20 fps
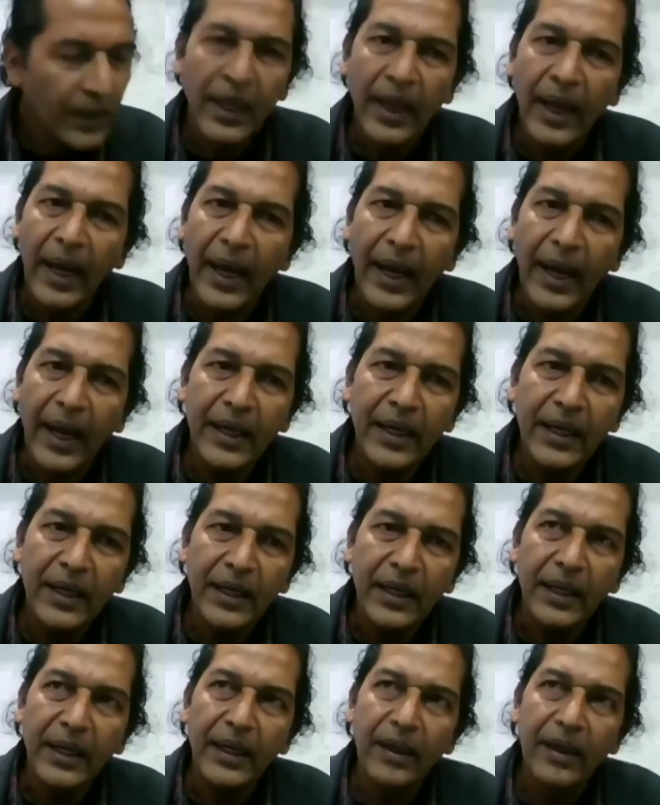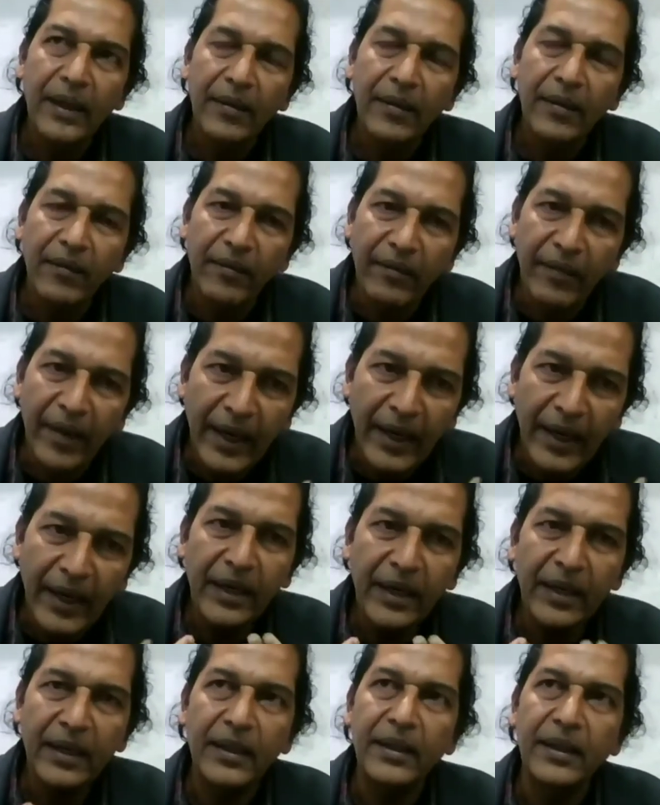And
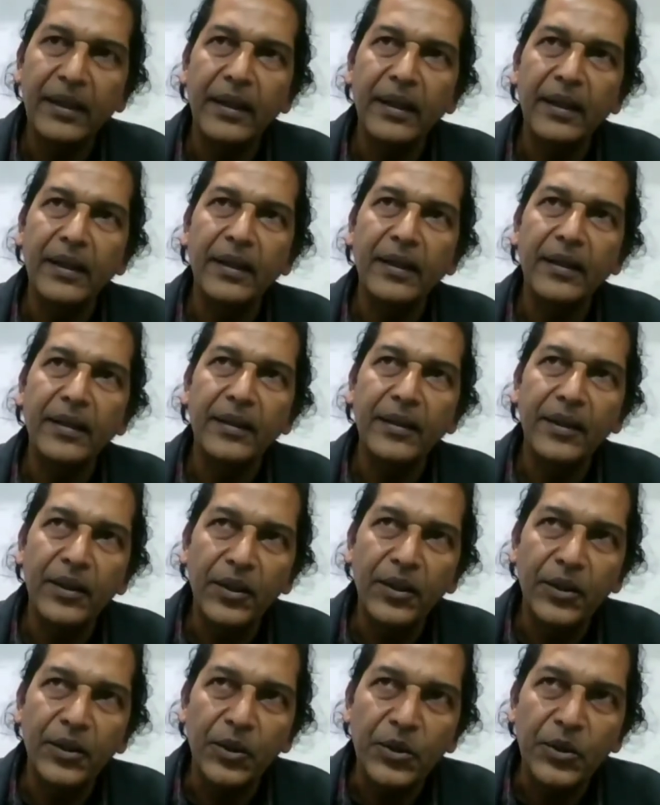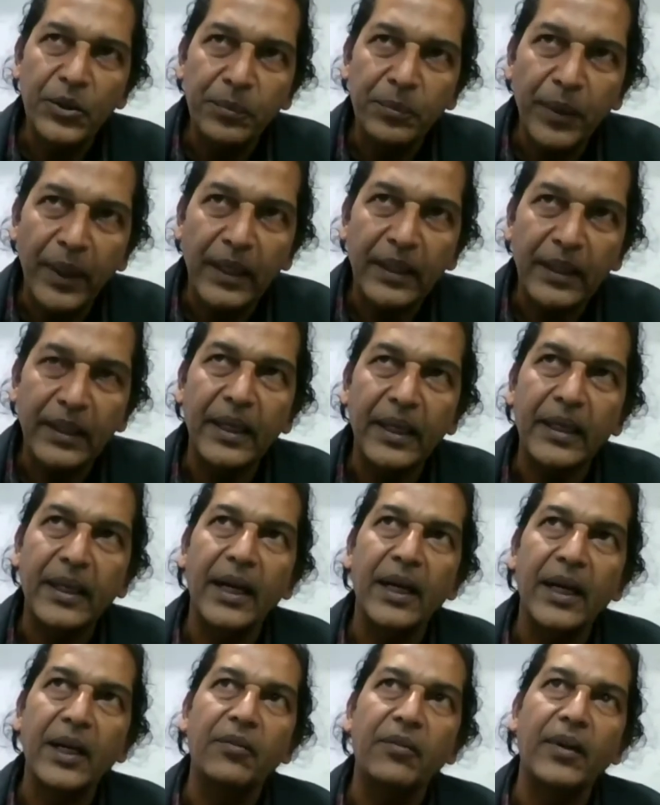when you speak that
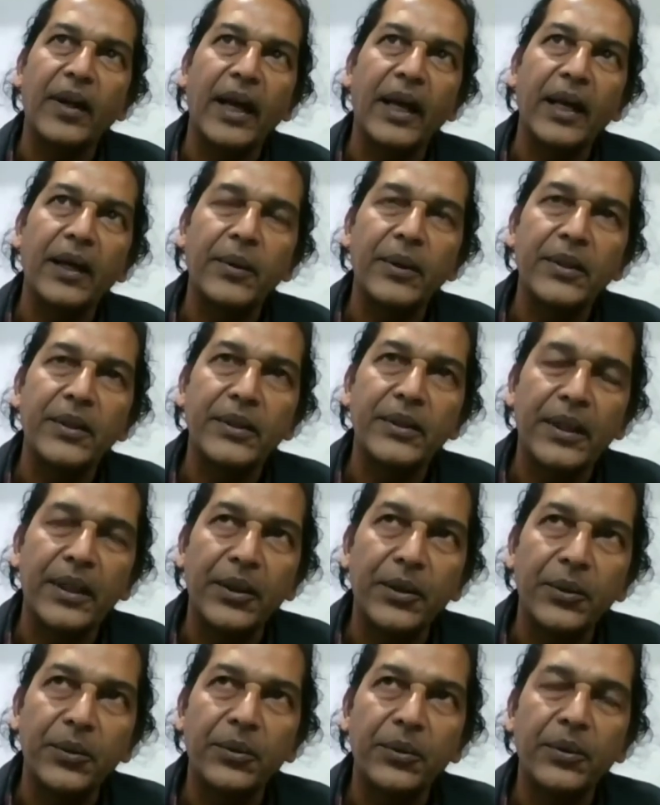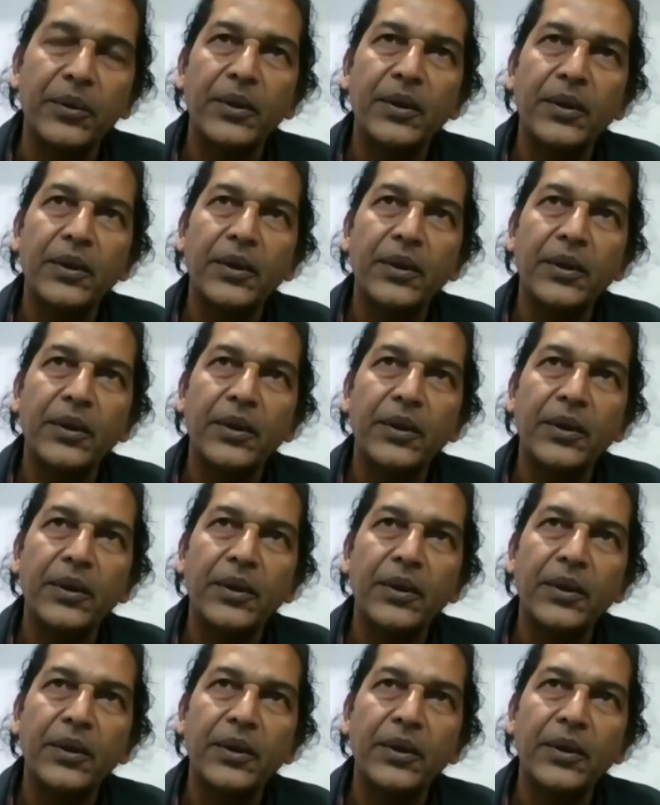kind of language and you